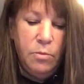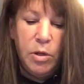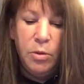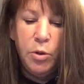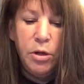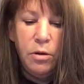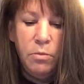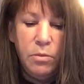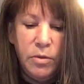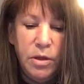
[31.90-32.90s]
gonna put
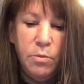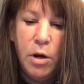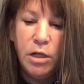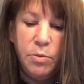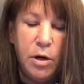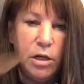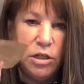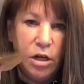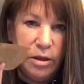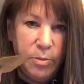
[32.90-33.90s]
the Mod Podge
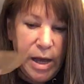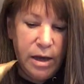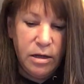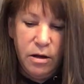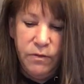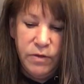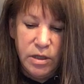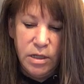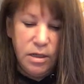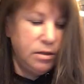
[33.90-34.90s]
on the back of
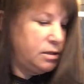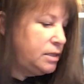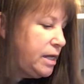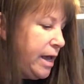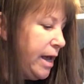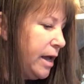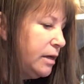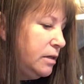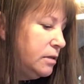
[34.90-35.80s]
the tag.